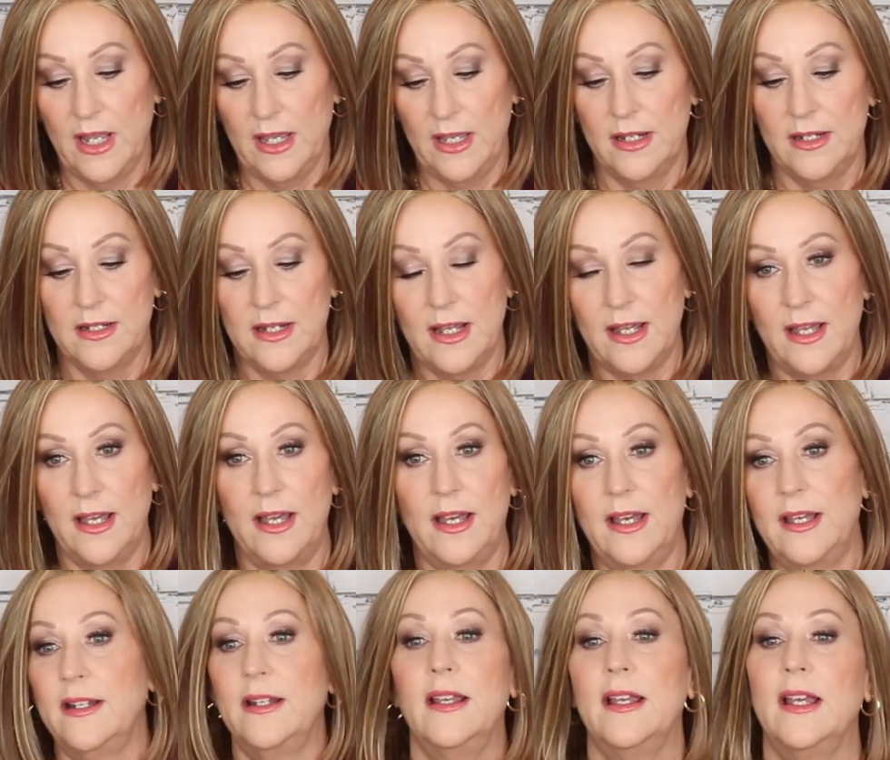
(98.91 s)
Hand
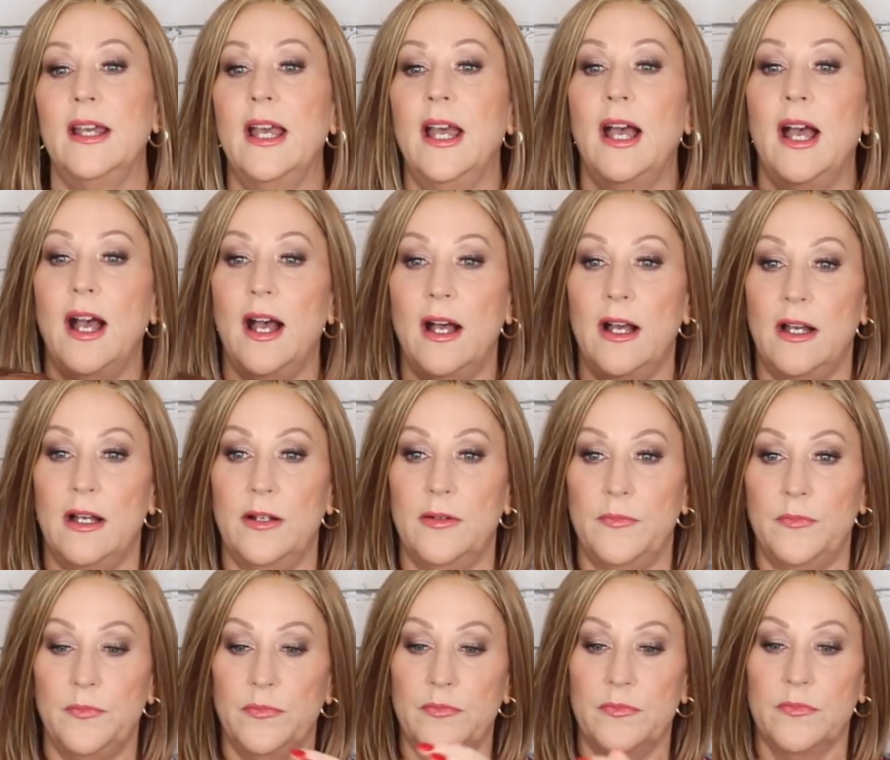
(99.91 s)
tied.
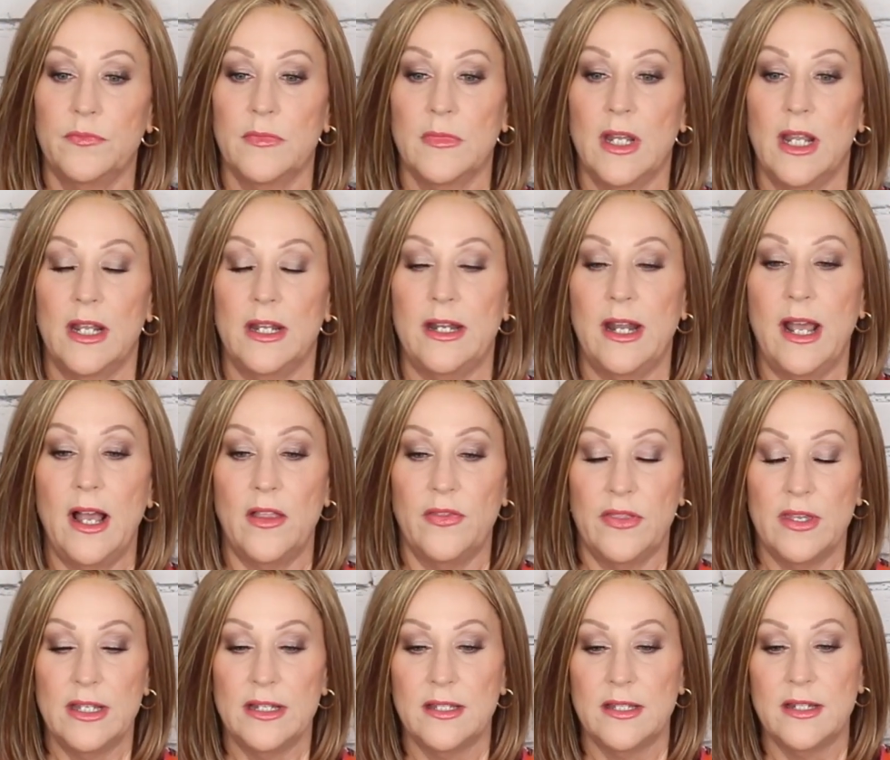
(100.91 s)
Um,
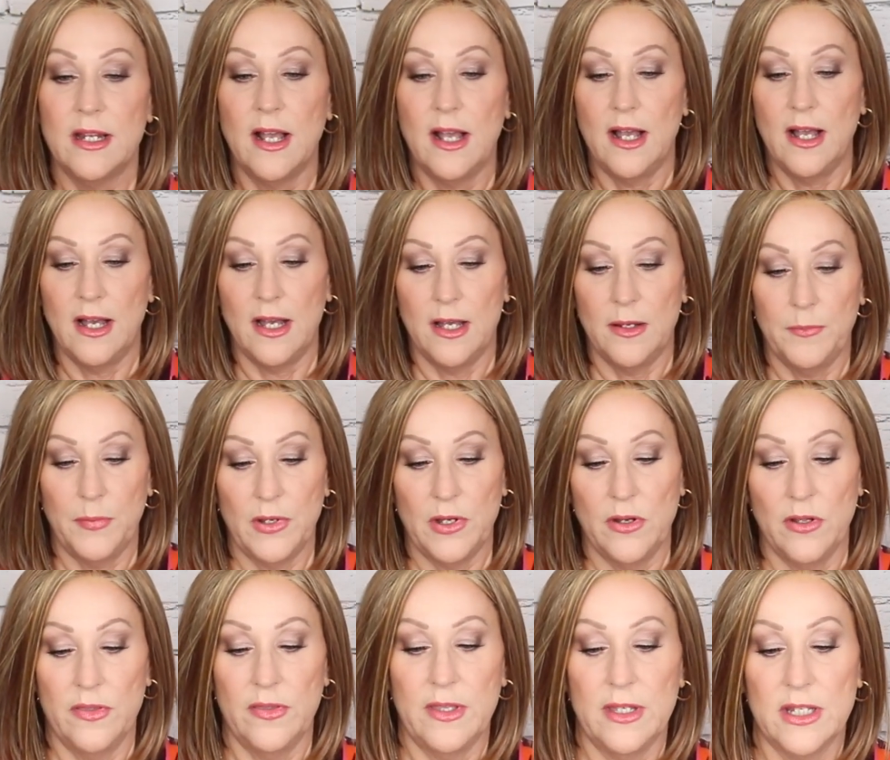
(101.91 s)
now this top
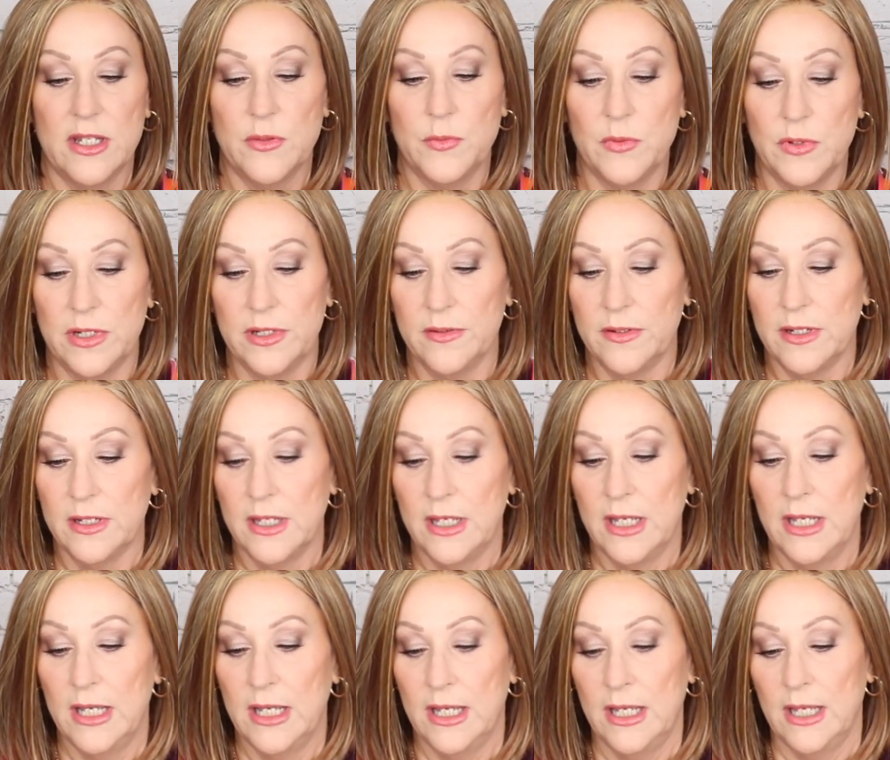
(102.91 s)
on this one,
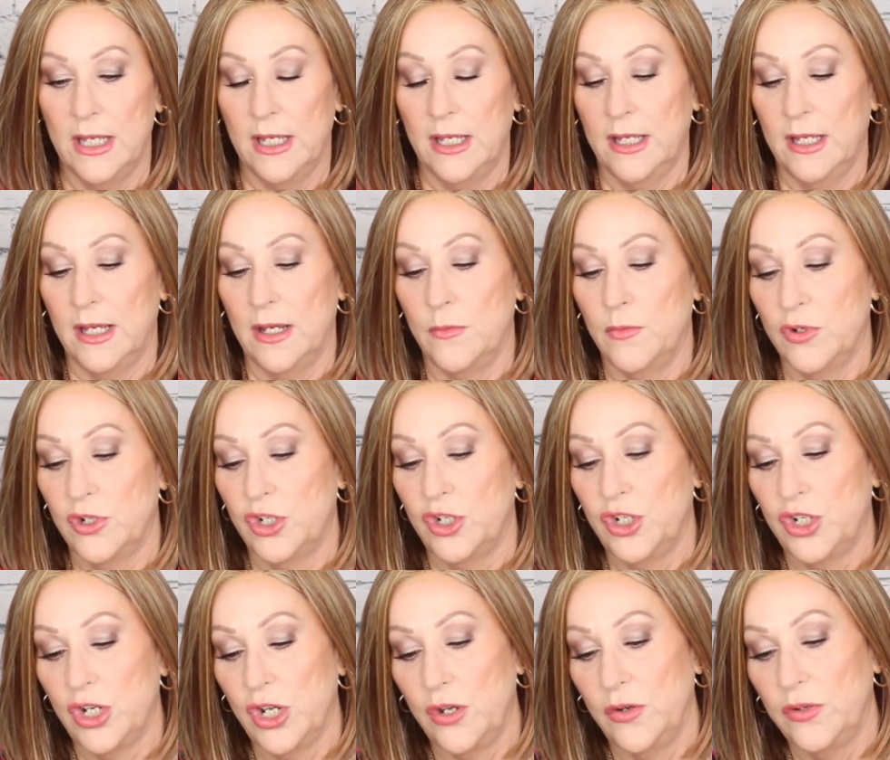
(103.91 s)
I want to
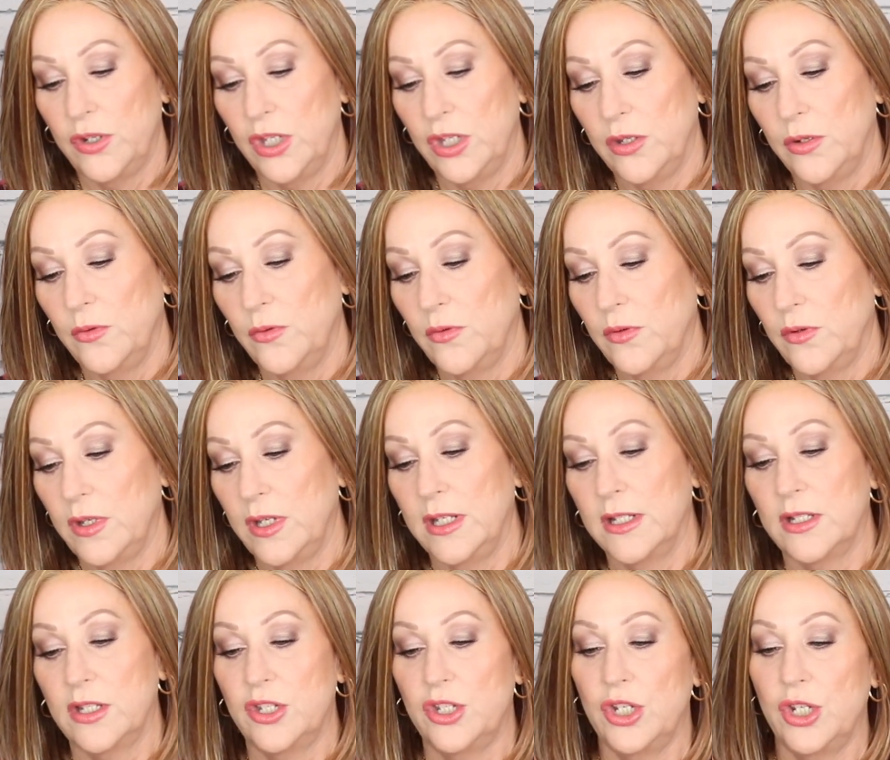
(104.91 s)
show you,
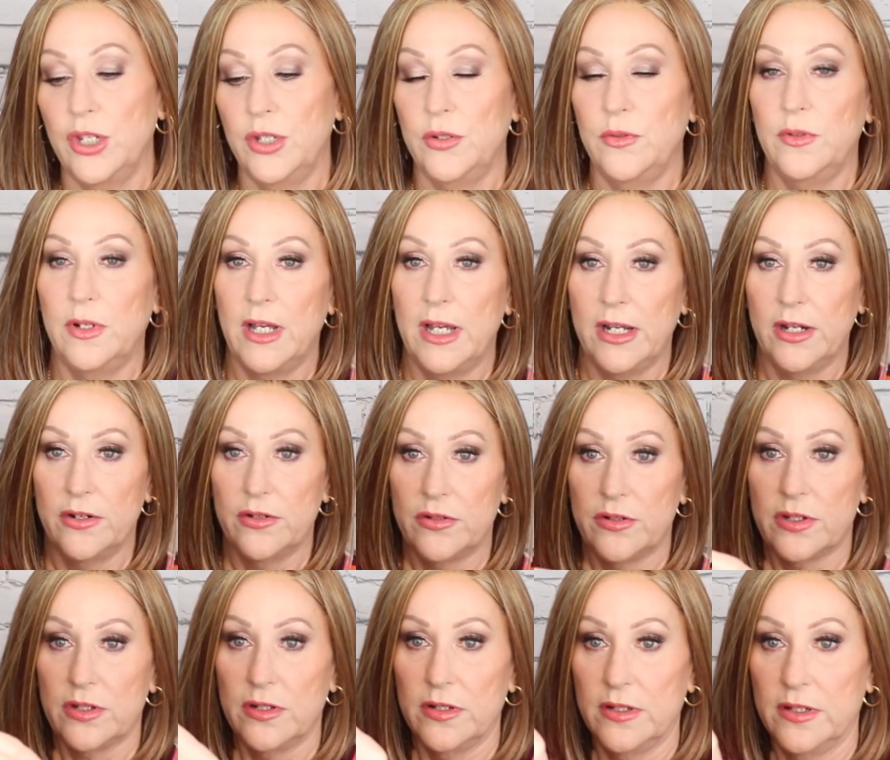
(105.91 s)
is two
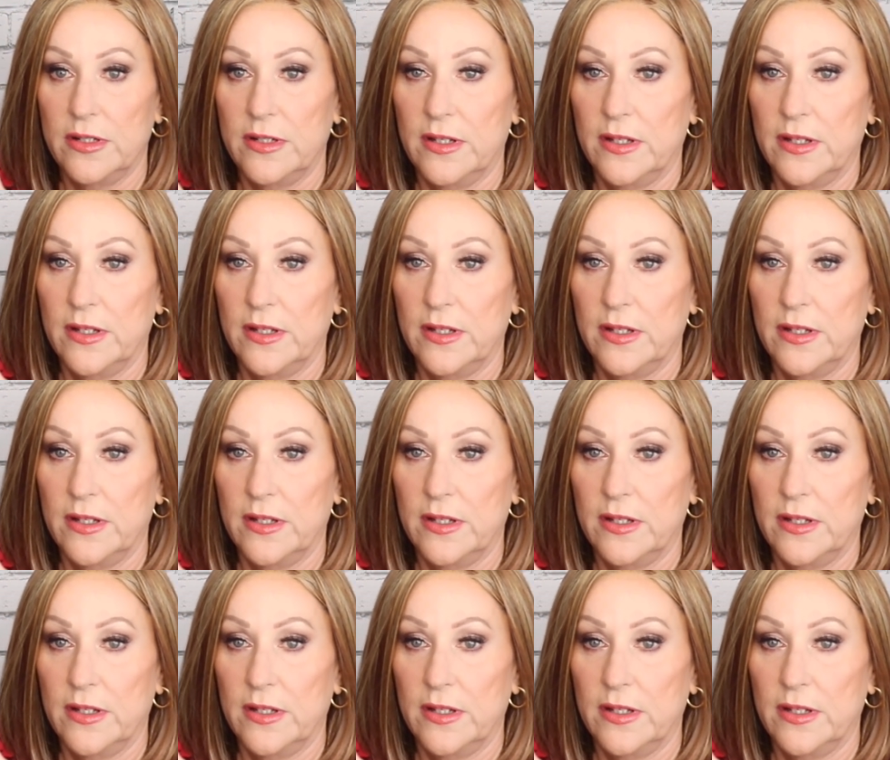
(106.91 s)
layers.